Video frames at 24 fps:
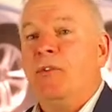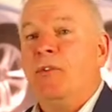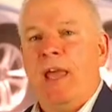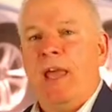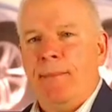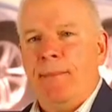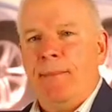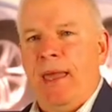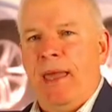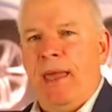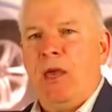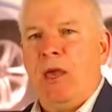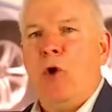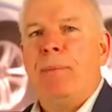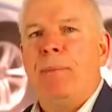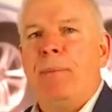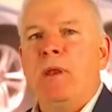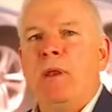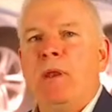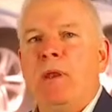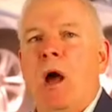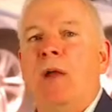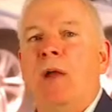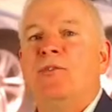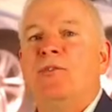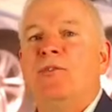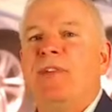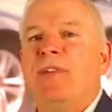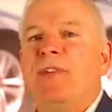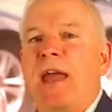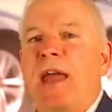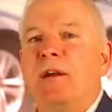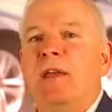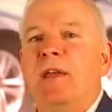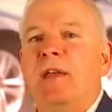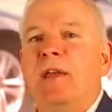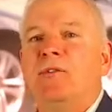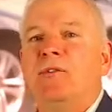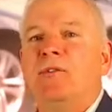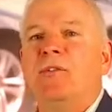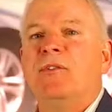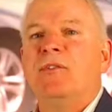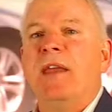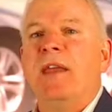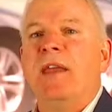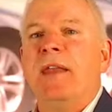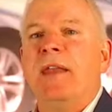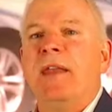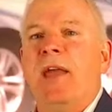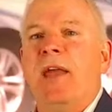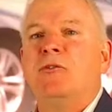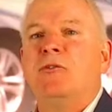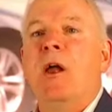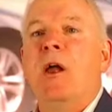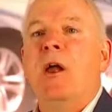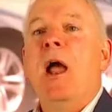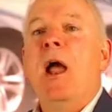they may open on Saturdays and Sundays,